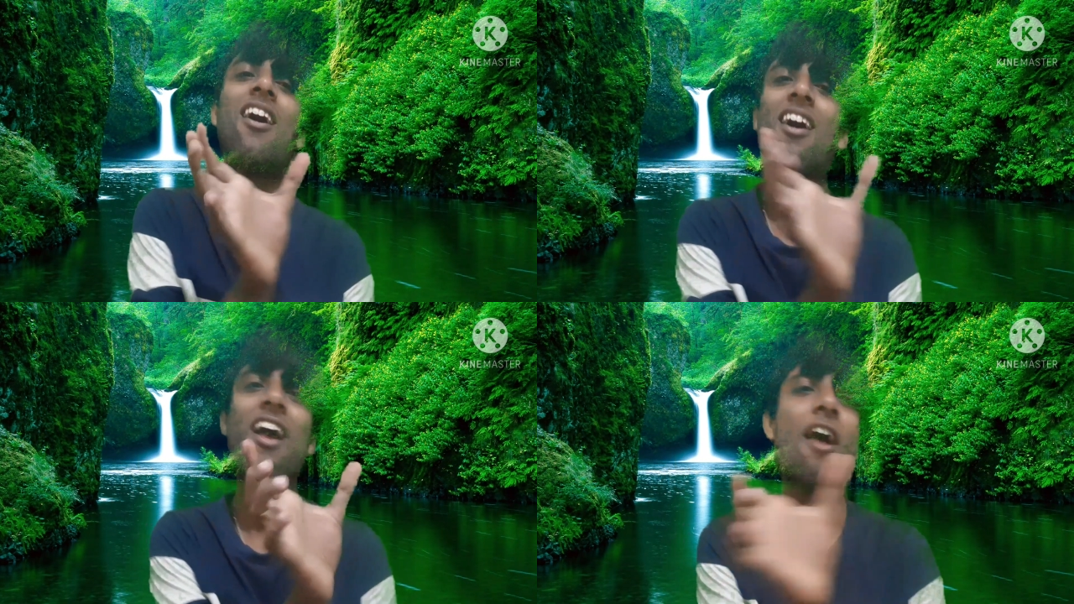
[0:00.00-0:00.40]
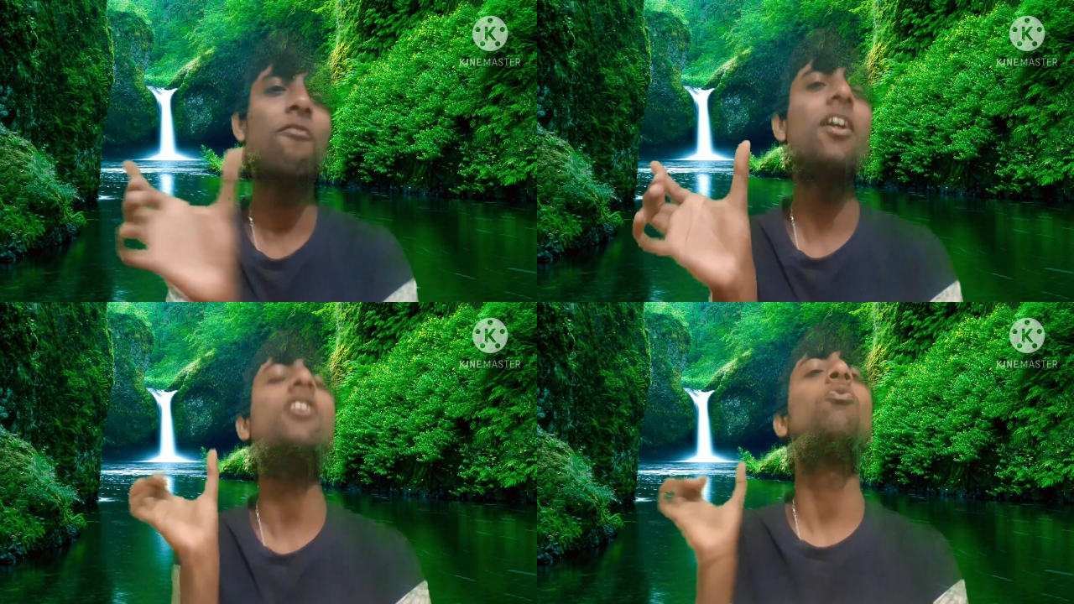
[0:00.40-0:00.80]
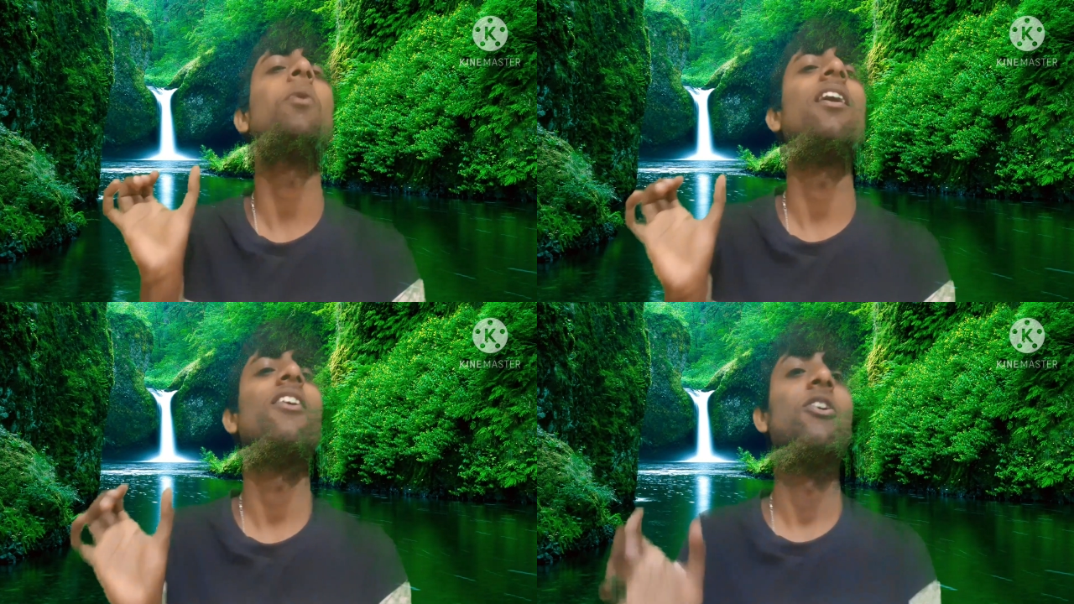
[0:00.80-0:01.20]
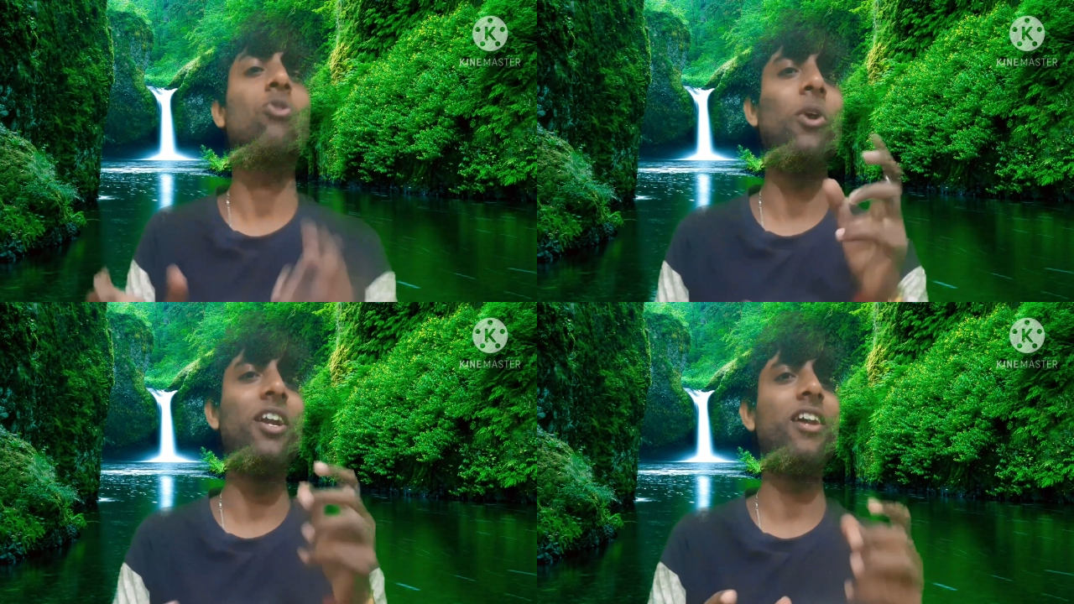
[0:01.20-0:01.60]
average speed. So
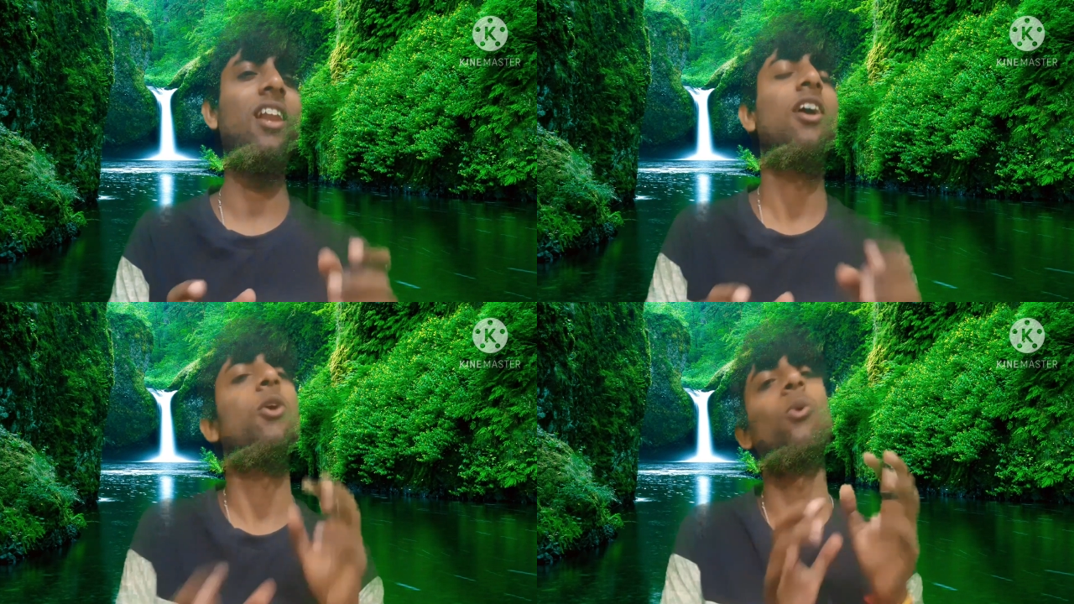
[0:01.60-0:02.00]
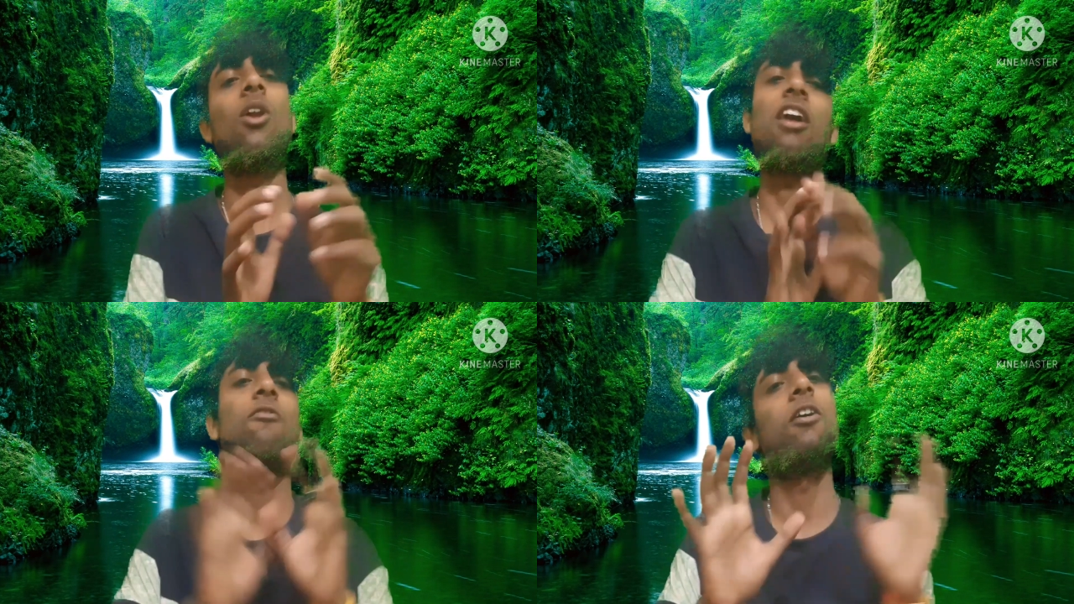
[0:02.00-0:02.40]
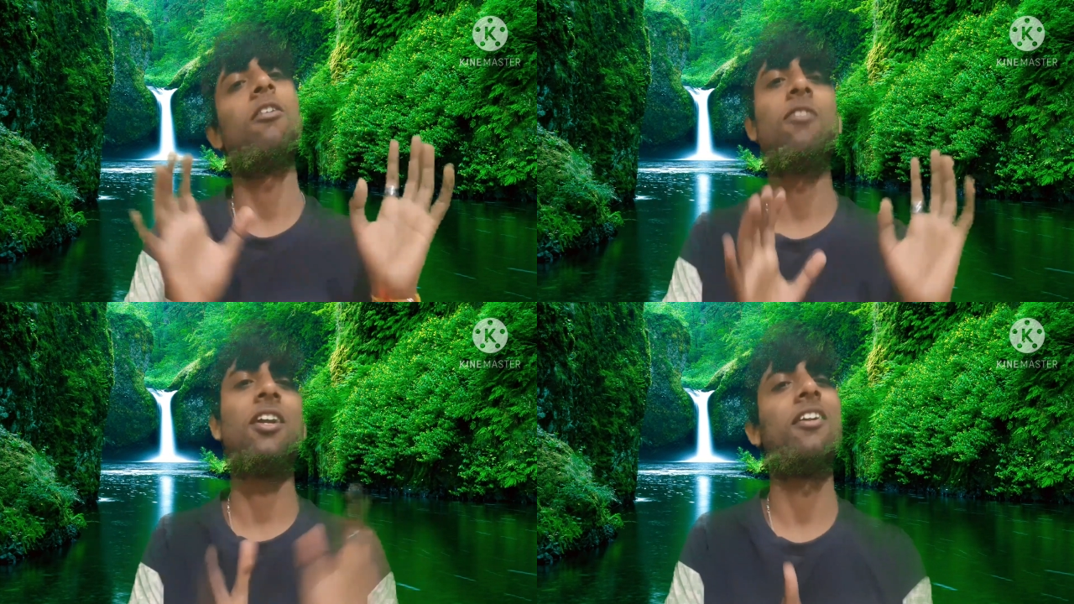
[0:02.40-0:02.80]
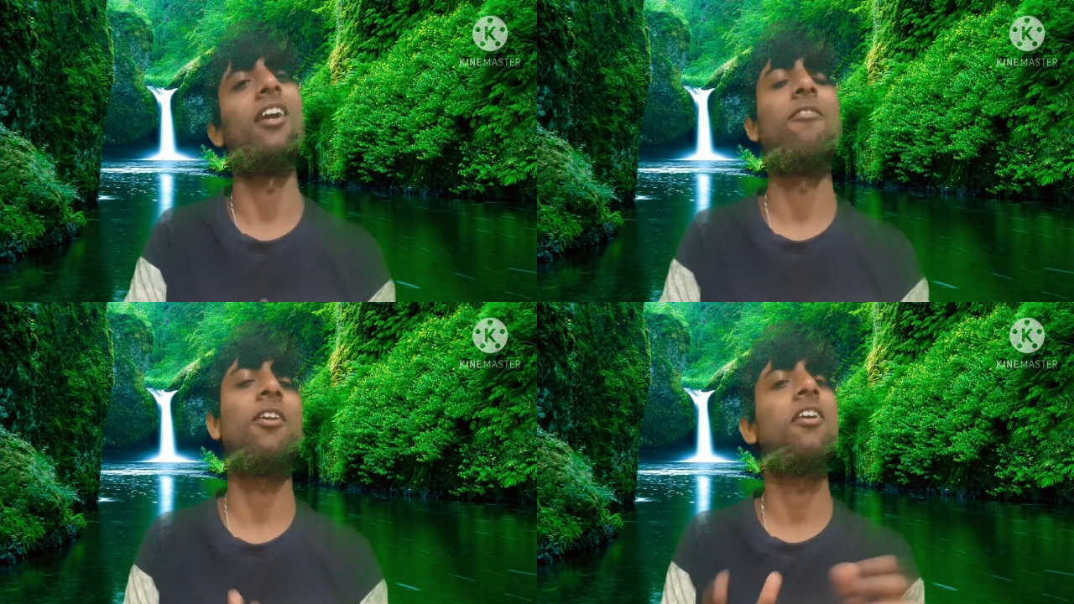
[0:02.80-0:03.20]
he tell like
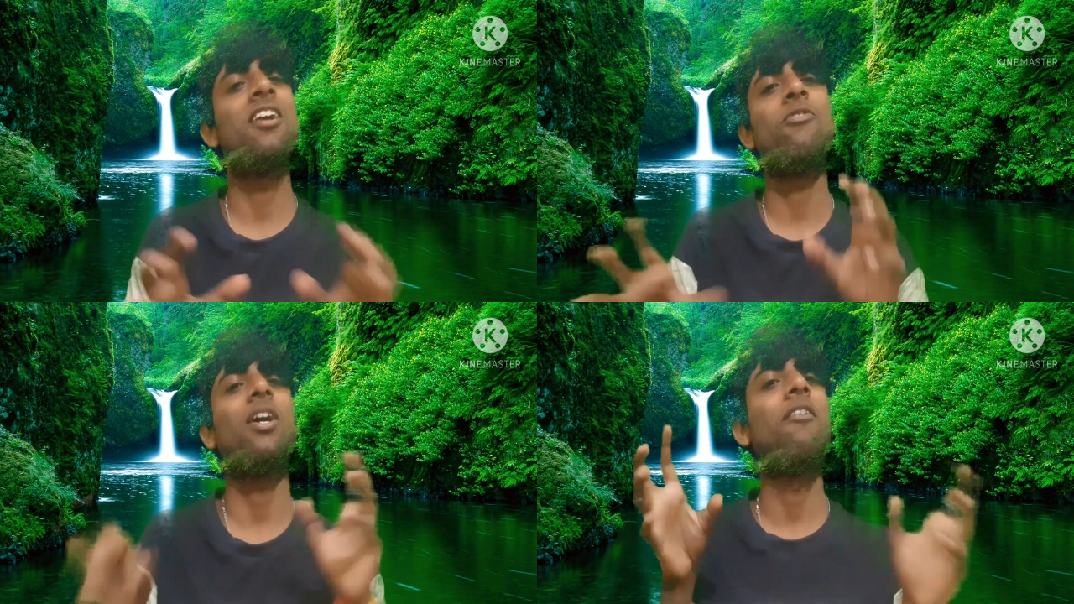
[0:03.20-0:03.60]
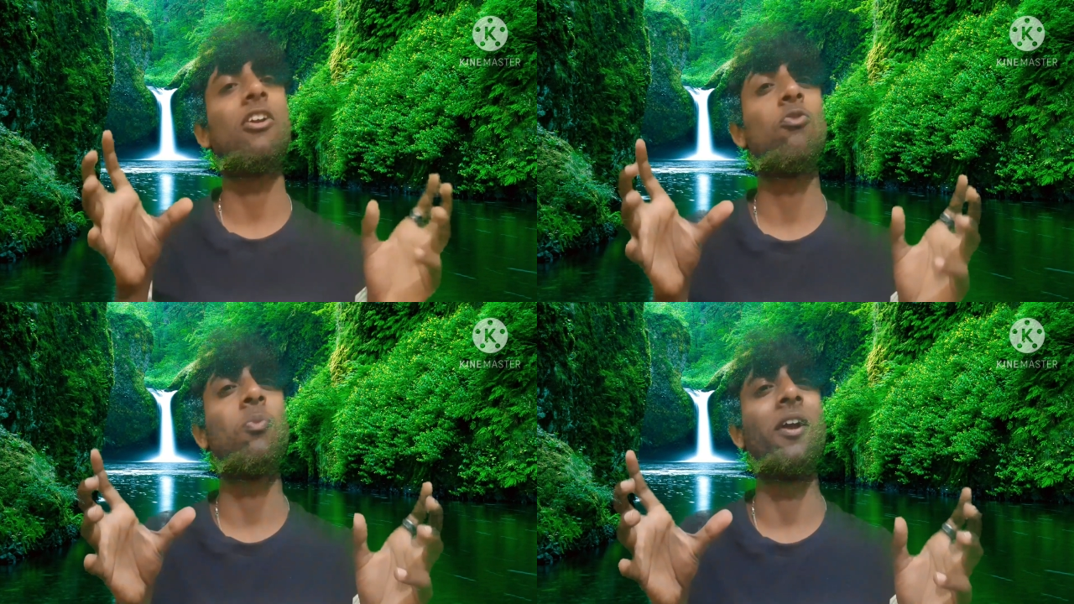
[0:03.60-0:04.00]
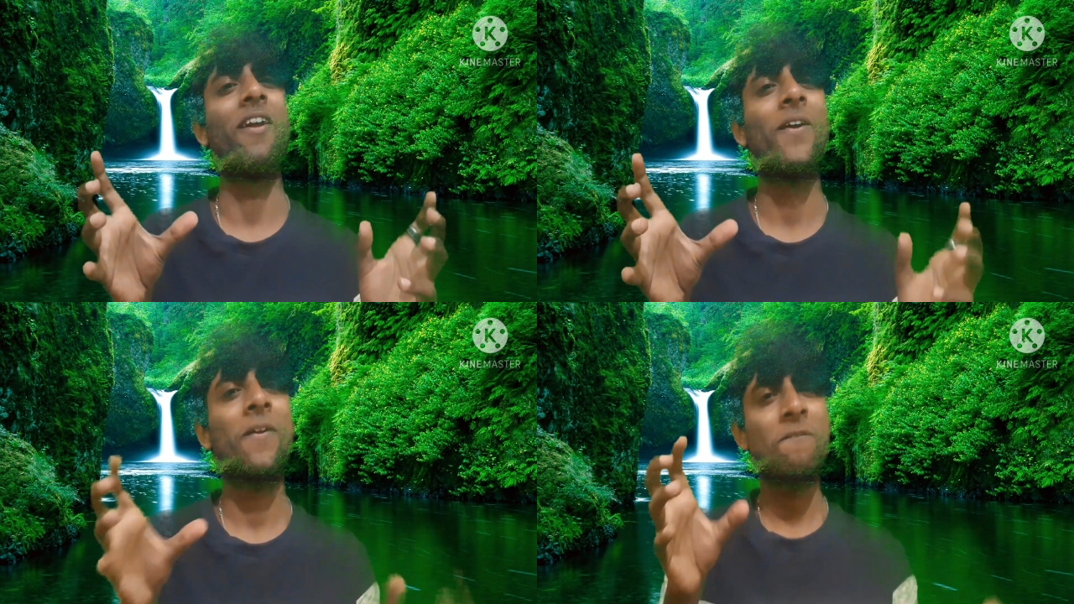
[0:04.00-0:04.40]
100 is average speed.